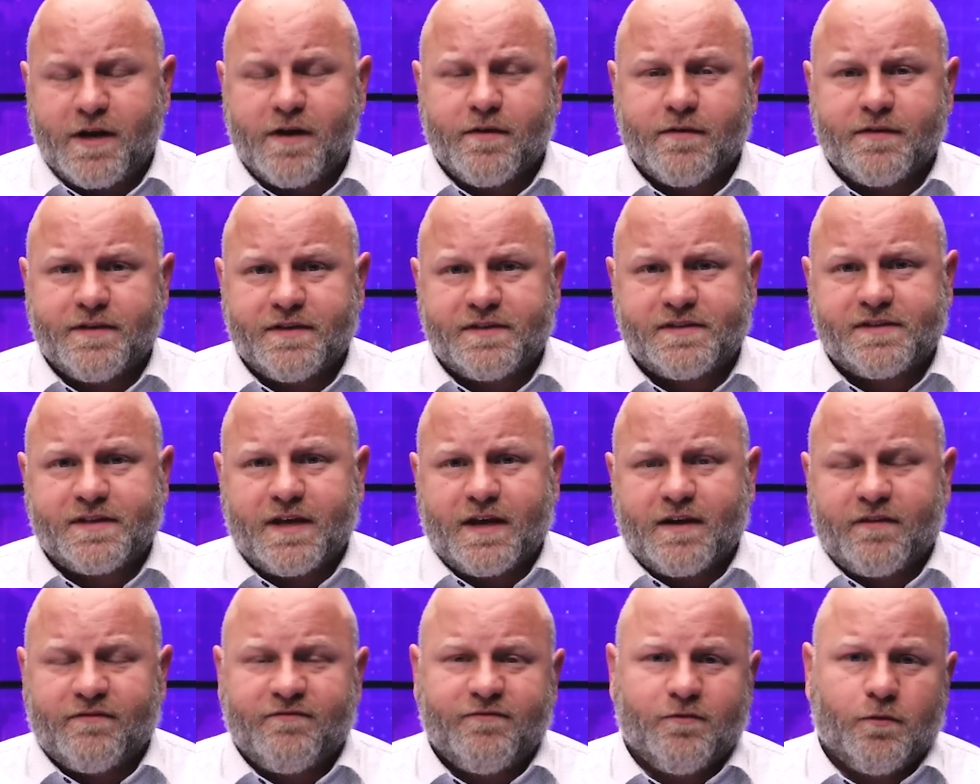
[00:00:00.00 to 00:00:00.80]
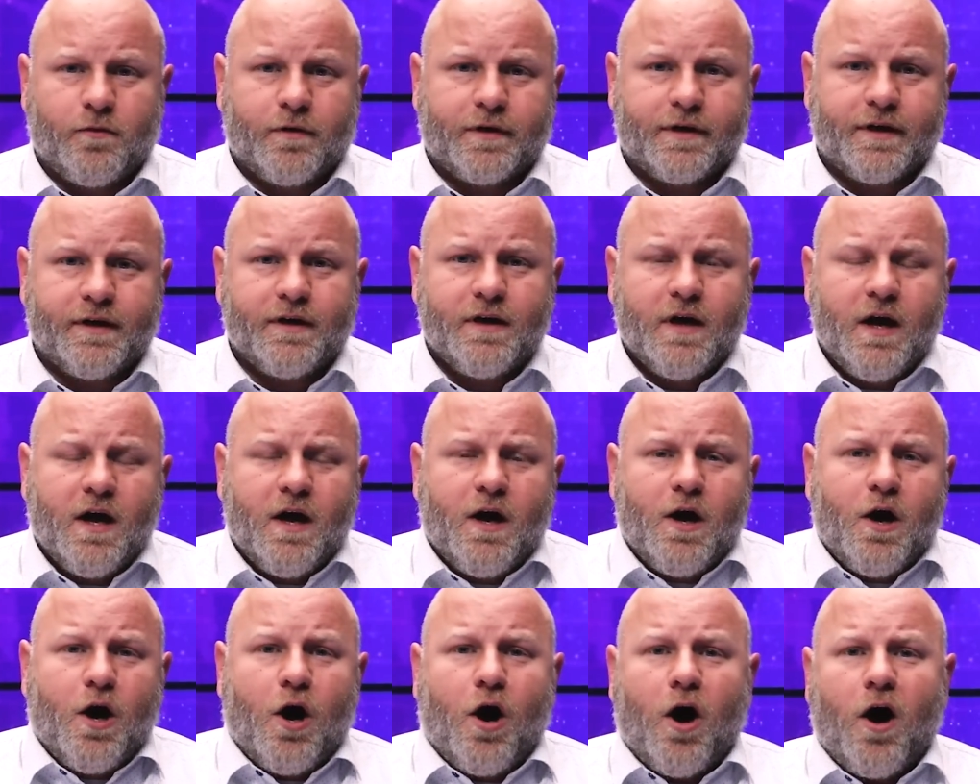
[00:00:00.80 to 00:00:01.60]
here in the state of Florida,
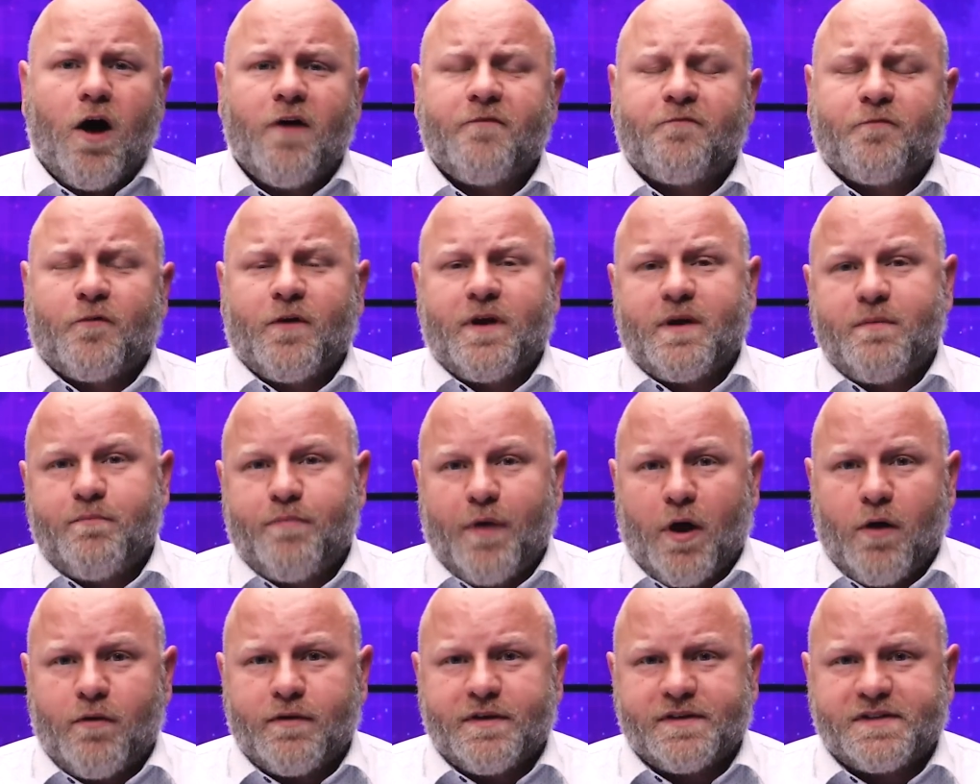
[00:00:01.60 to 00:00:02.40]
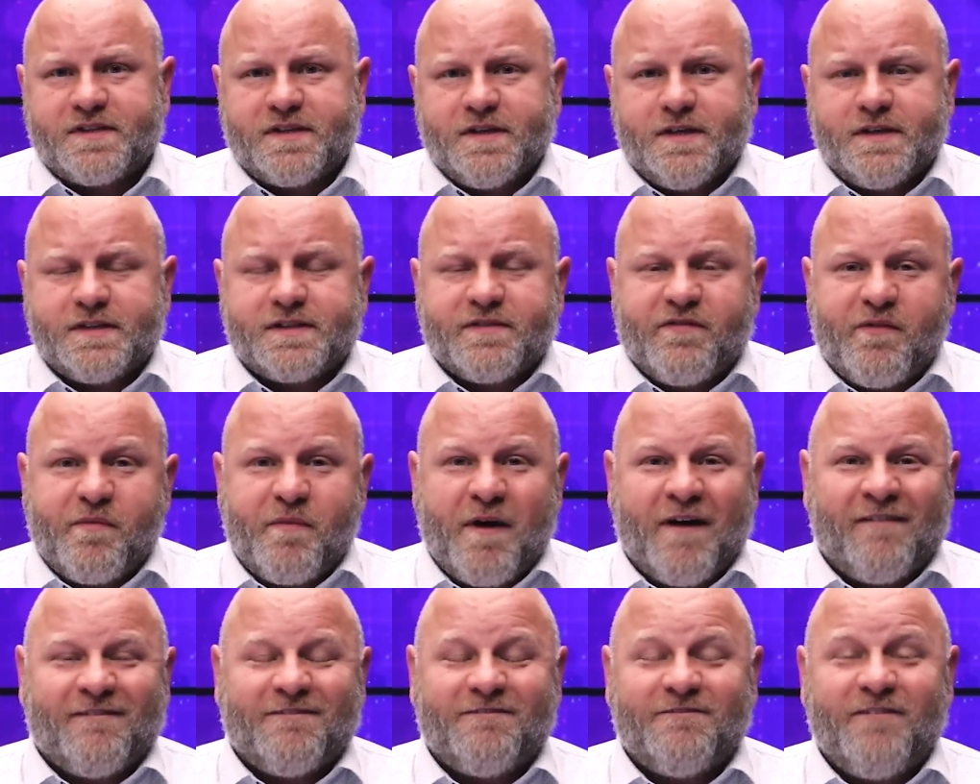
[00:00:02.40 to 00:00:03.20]
offering bonuses of
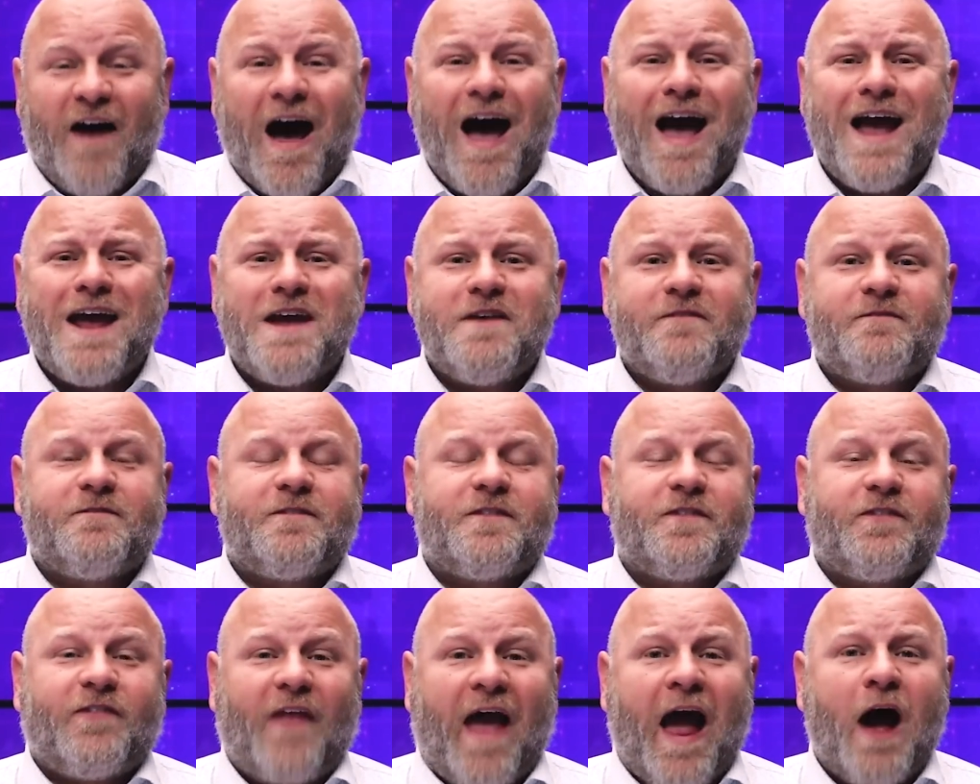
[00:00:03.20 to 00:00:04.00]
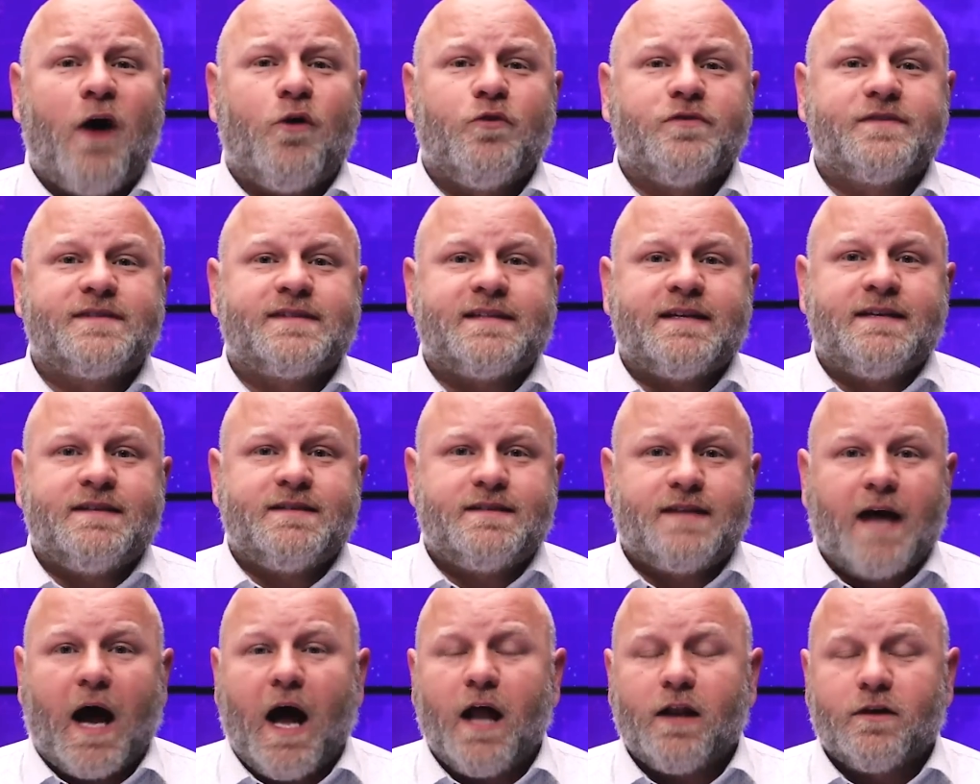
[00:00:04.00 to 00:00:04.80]
about
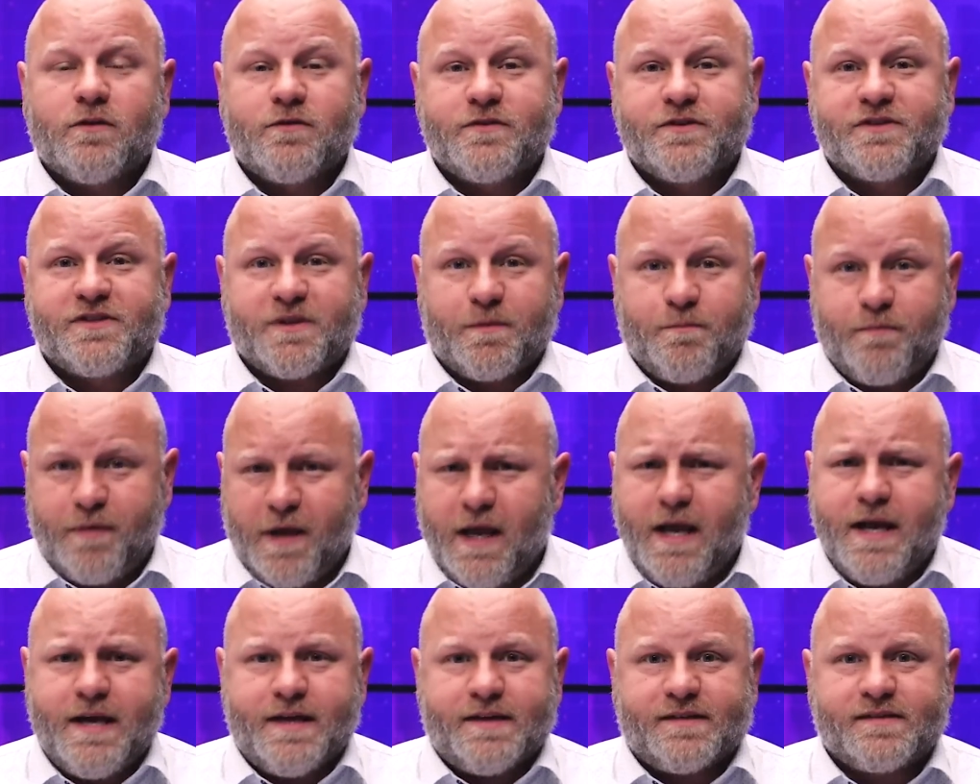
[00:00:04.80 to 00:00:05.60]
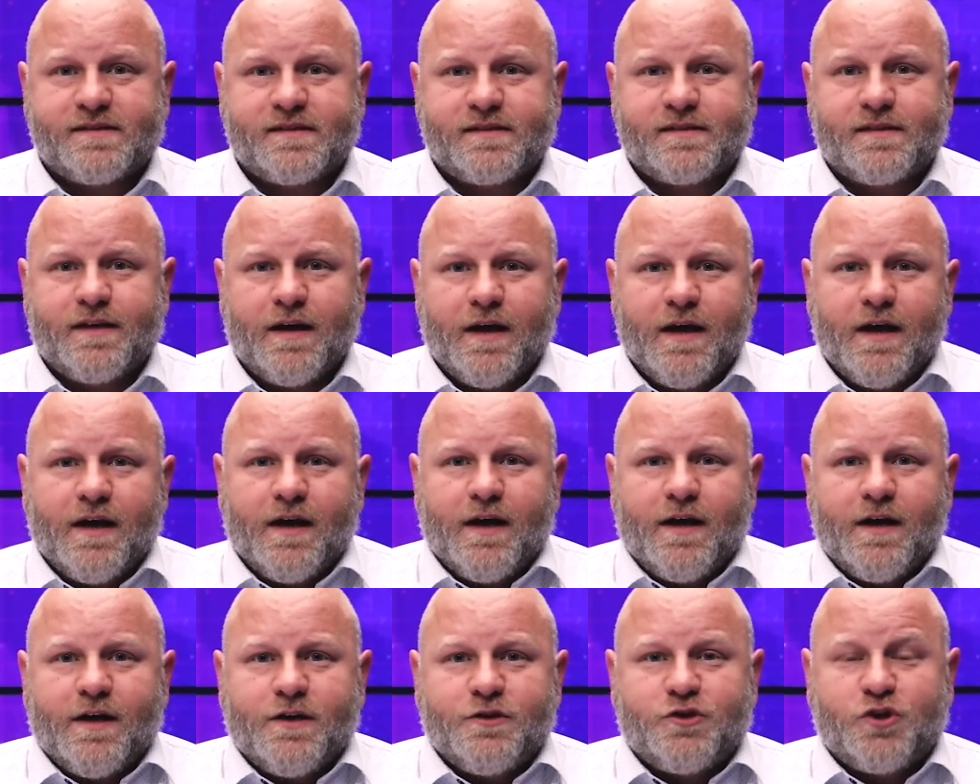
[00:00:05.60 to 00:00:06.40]
$5,000 apiece
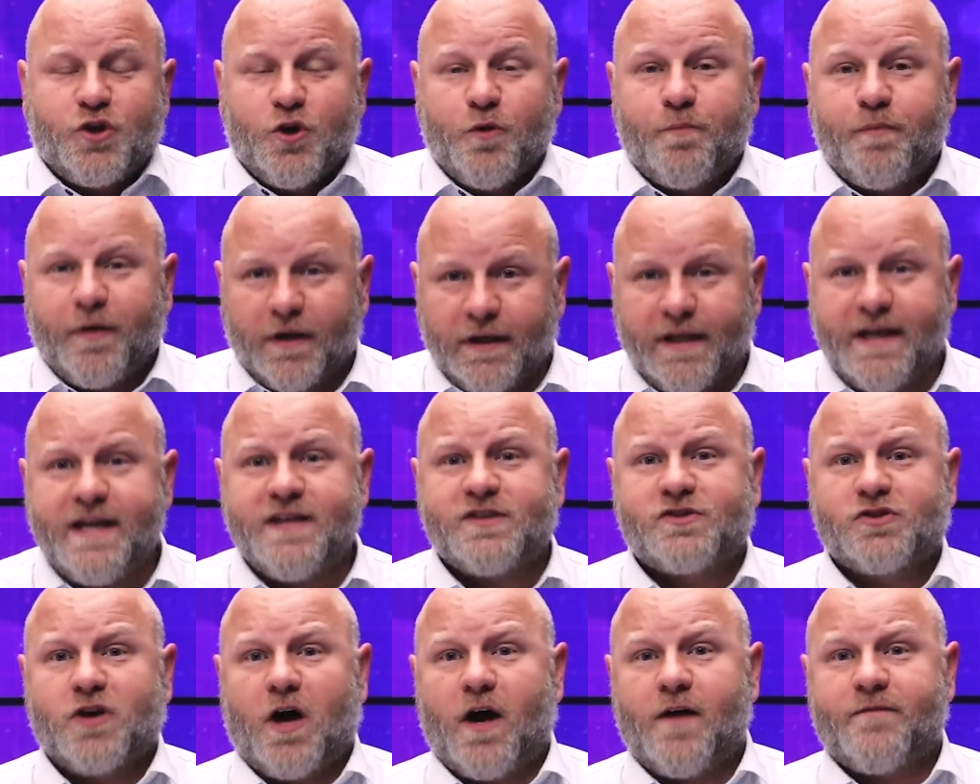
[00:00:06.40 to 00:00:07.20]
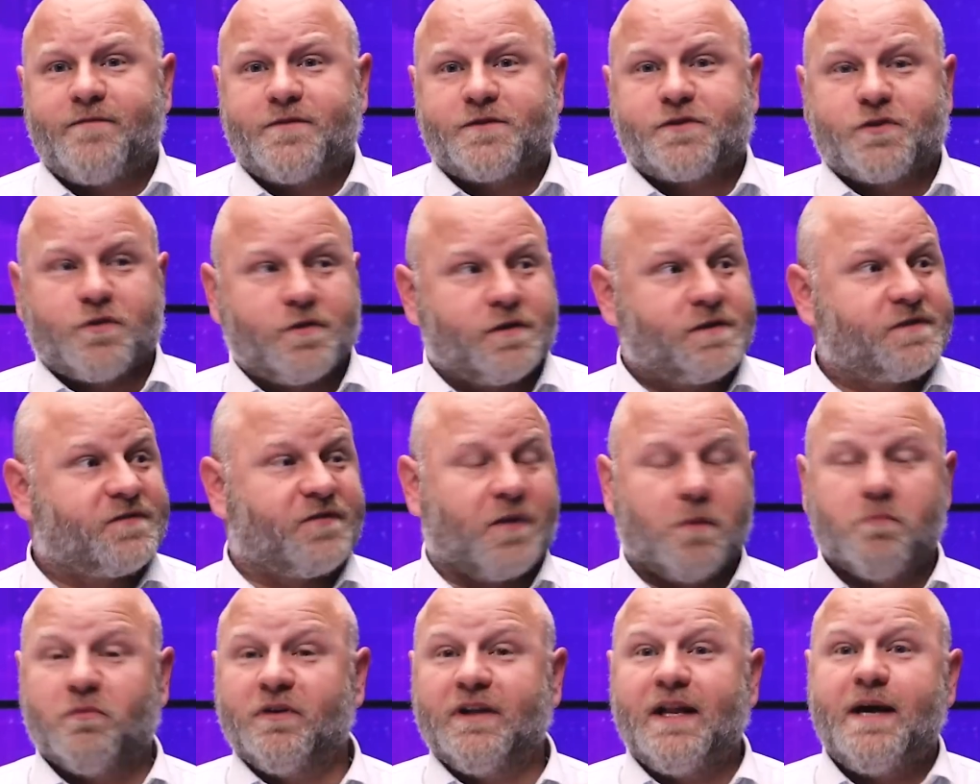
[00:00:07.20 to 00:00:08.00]
to police officers
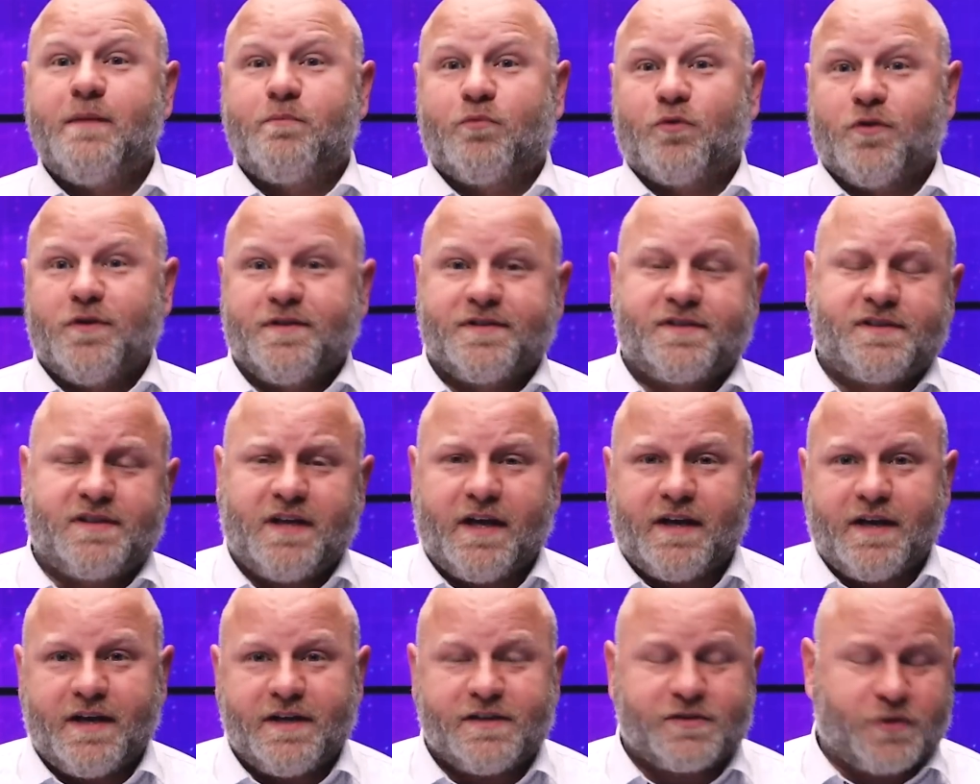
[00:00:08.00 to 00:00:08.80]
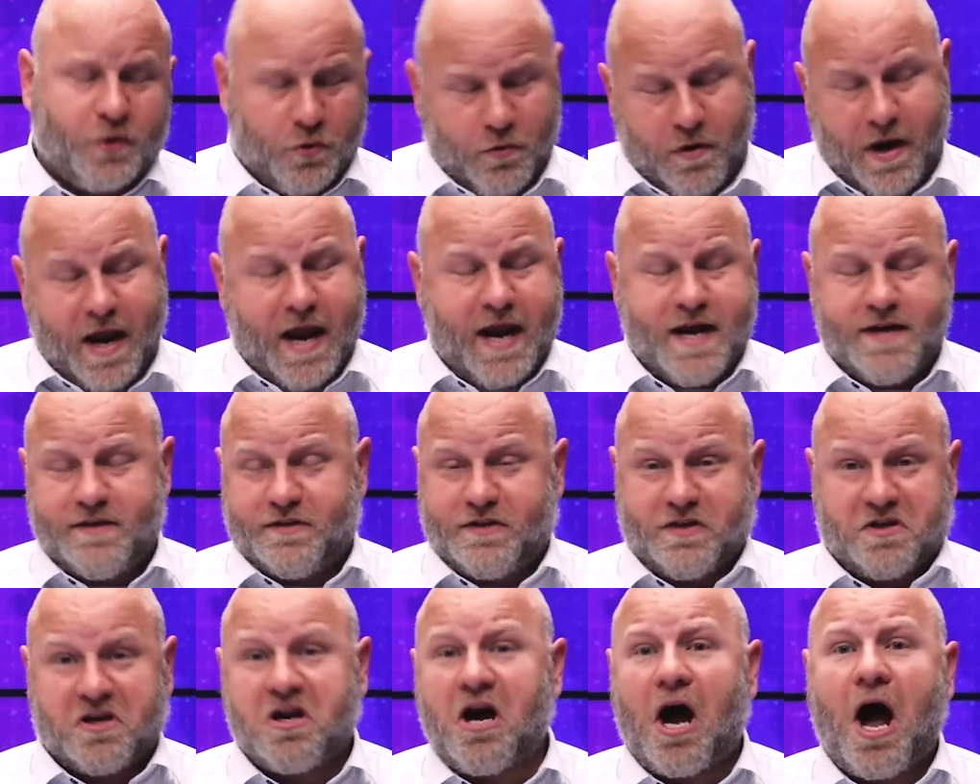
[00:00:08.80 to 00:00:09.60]
from liberal cities who hate
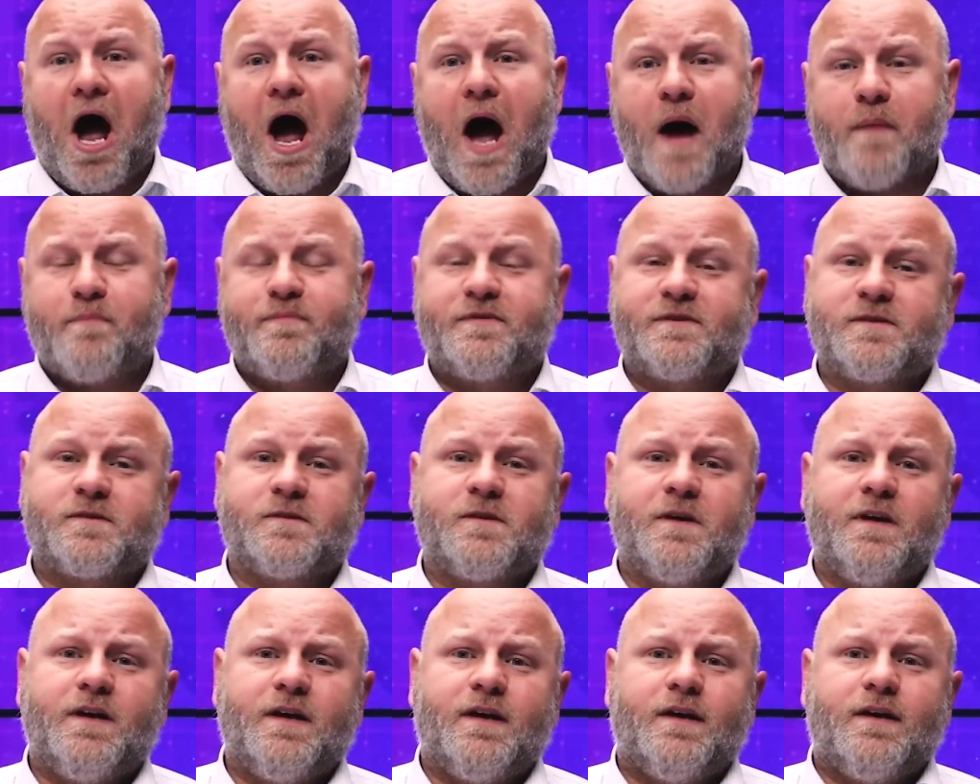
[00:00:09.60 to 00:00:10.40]
the cops